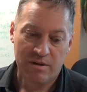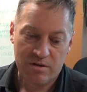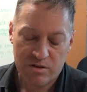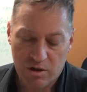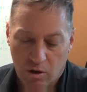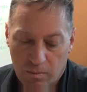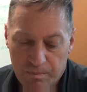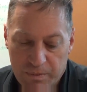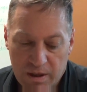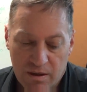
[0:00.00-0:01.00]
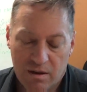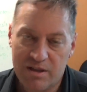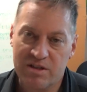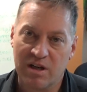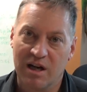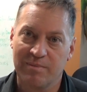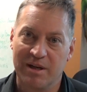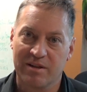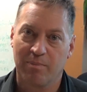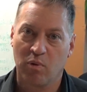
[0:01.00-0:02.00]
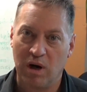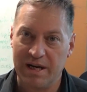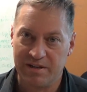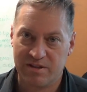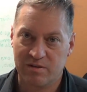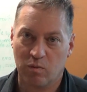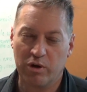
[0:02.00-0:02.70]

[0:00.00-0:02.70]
So let's talk about the price.